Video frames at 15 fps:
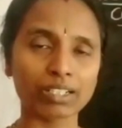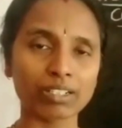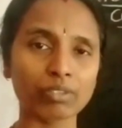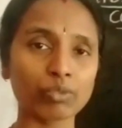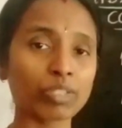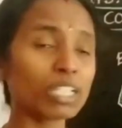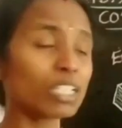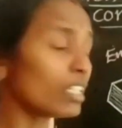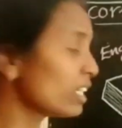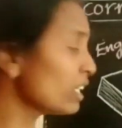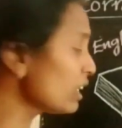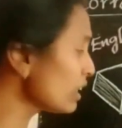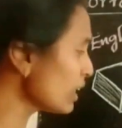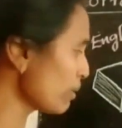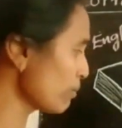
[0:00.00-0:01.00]
when a
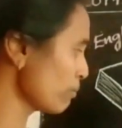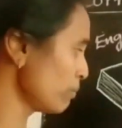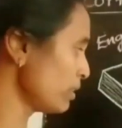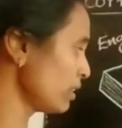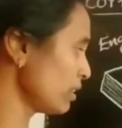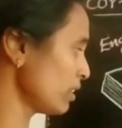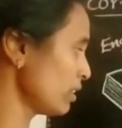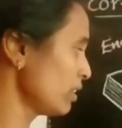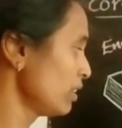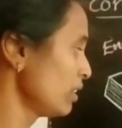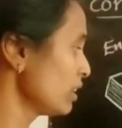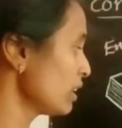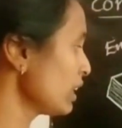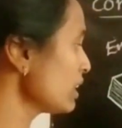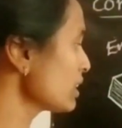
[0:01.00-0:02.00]
number
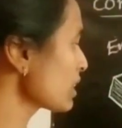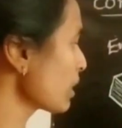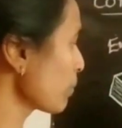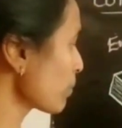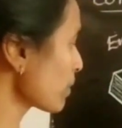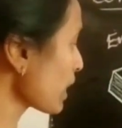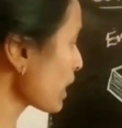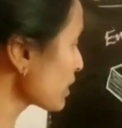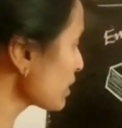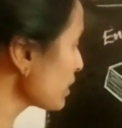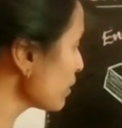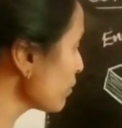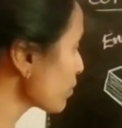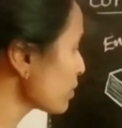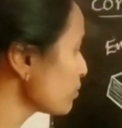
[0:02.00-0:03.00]
is subtracted
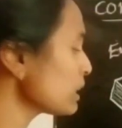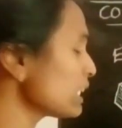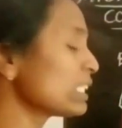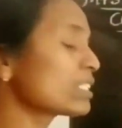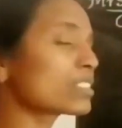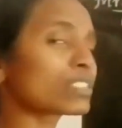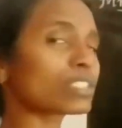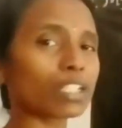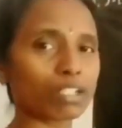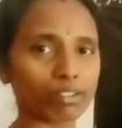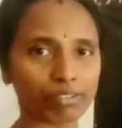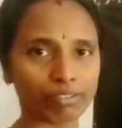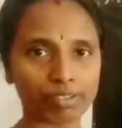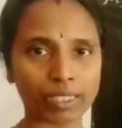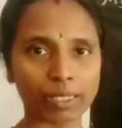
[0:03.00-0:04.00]
from itself,
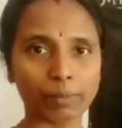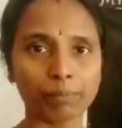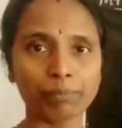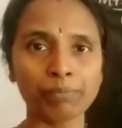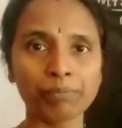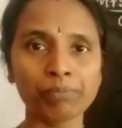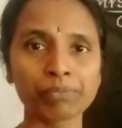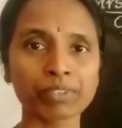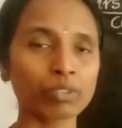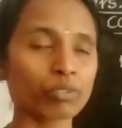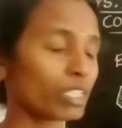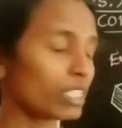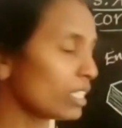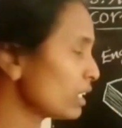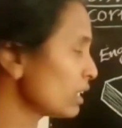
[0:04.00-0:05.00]

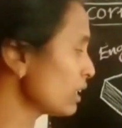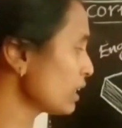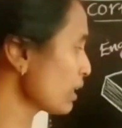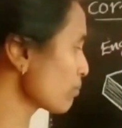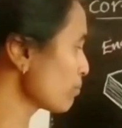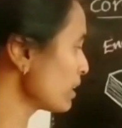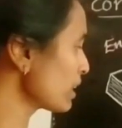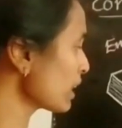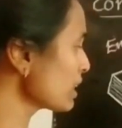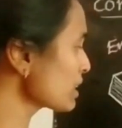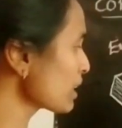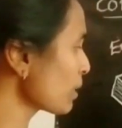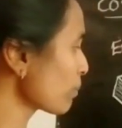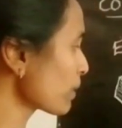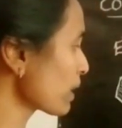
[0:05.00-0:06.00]
when a number is
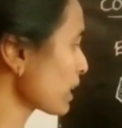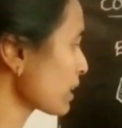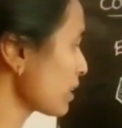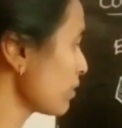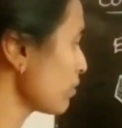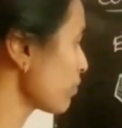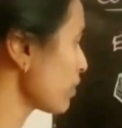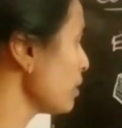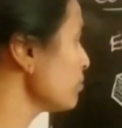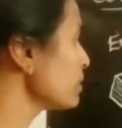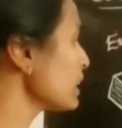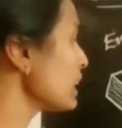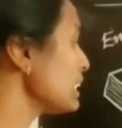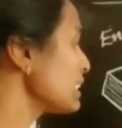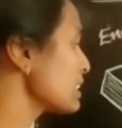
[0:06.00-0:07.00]
subtracted from
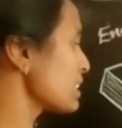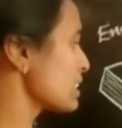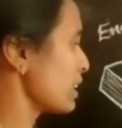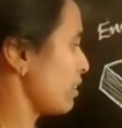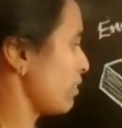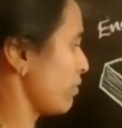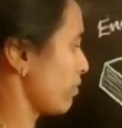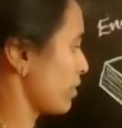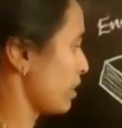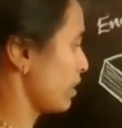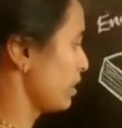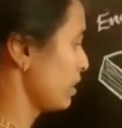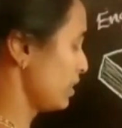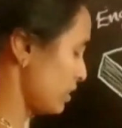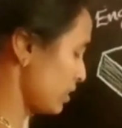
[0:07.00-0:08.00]
itself.
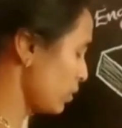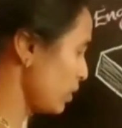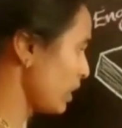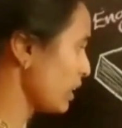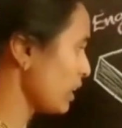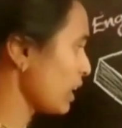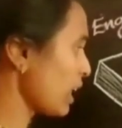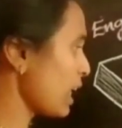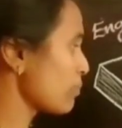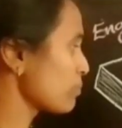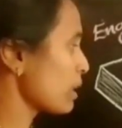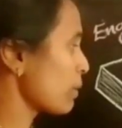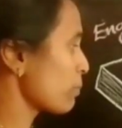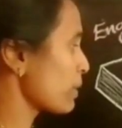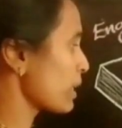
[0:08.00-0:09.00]
So here I am
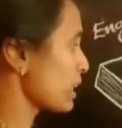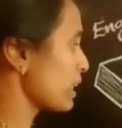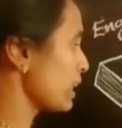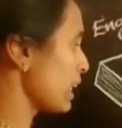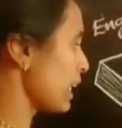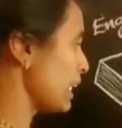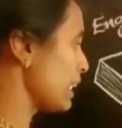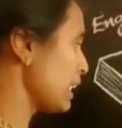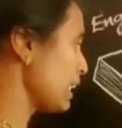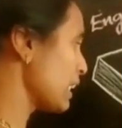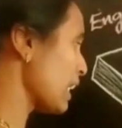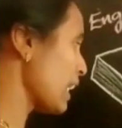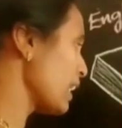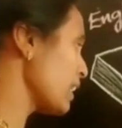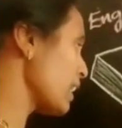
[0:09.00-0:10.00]
subtracting
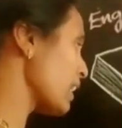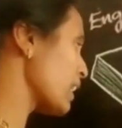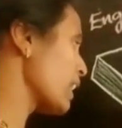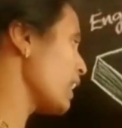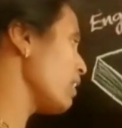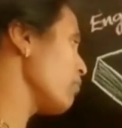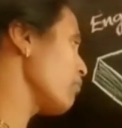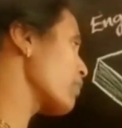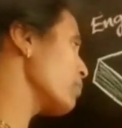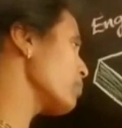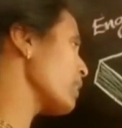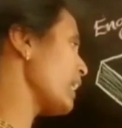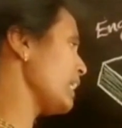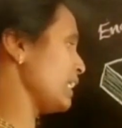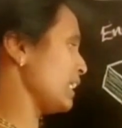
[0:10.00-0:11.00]
89 again from
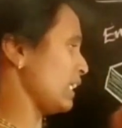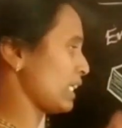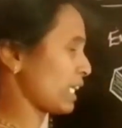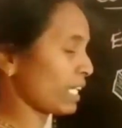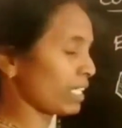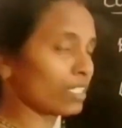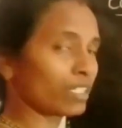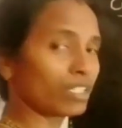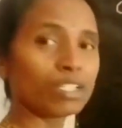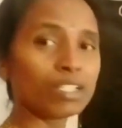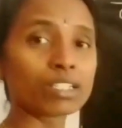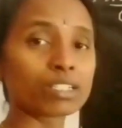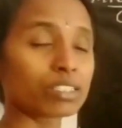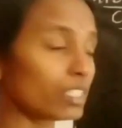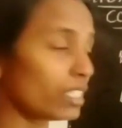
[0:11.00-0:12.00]
89.
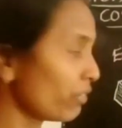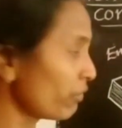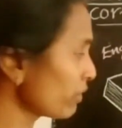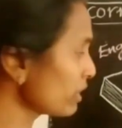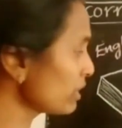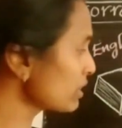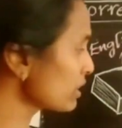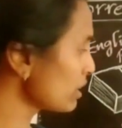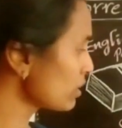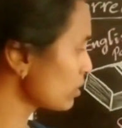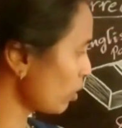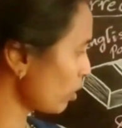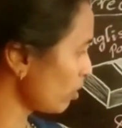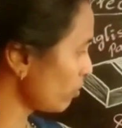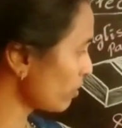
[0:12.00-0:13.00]
The difference is
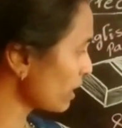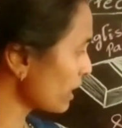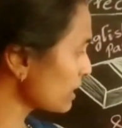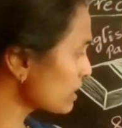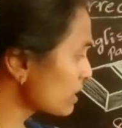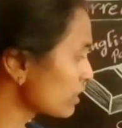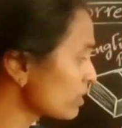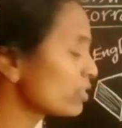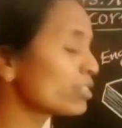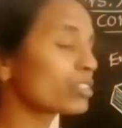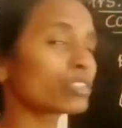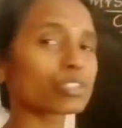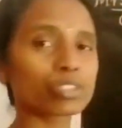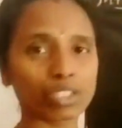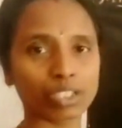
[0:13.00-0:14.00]
always
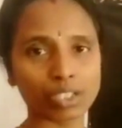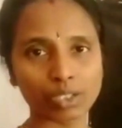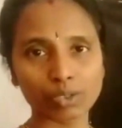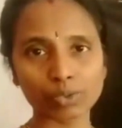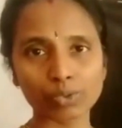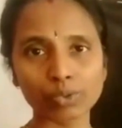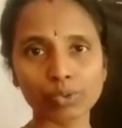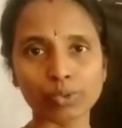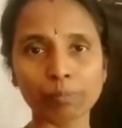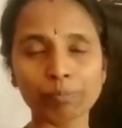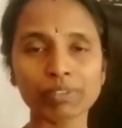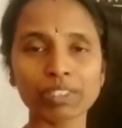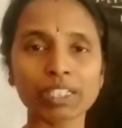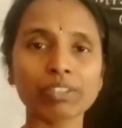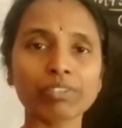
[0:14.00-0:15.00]
0.
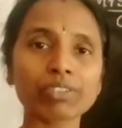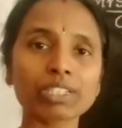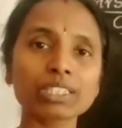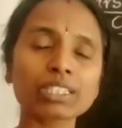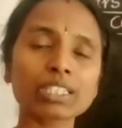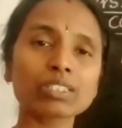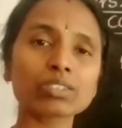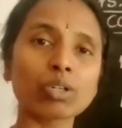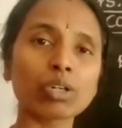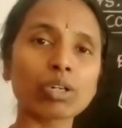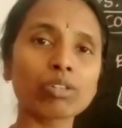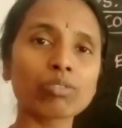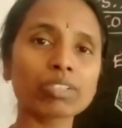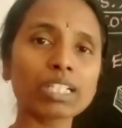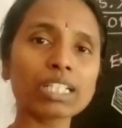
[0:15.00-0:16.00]
The difference is
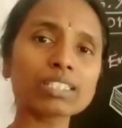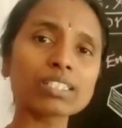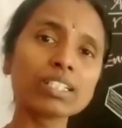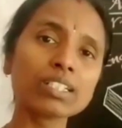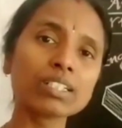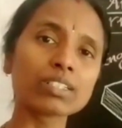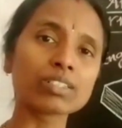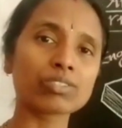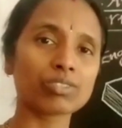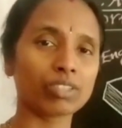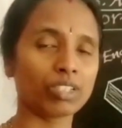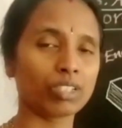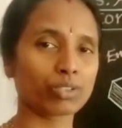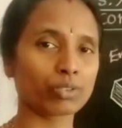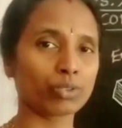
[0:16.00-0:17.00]
always
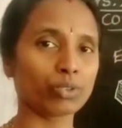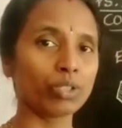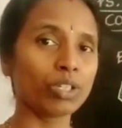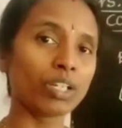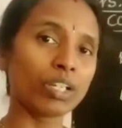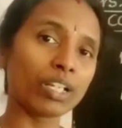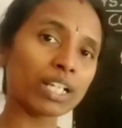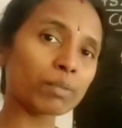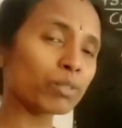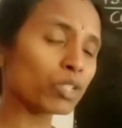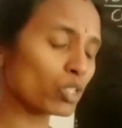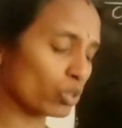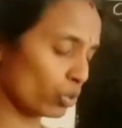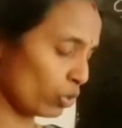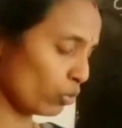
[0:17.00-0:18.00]
0. Let me
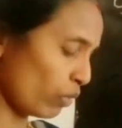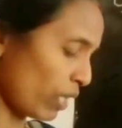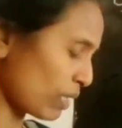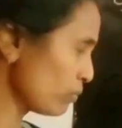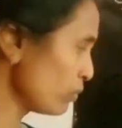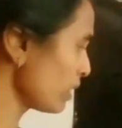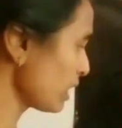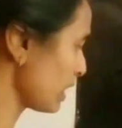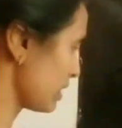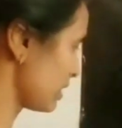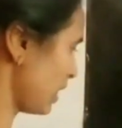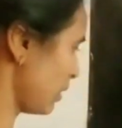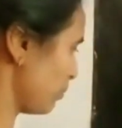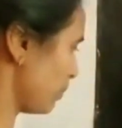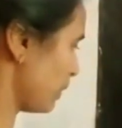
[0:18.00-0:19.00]
show you one more
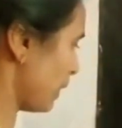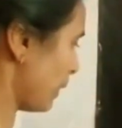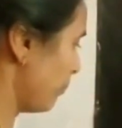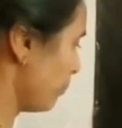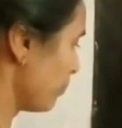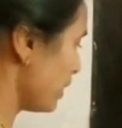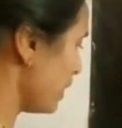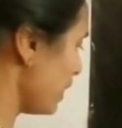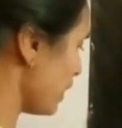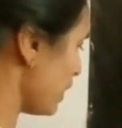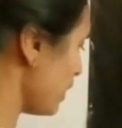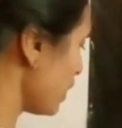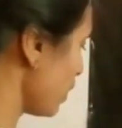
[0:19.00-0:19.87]
example. Here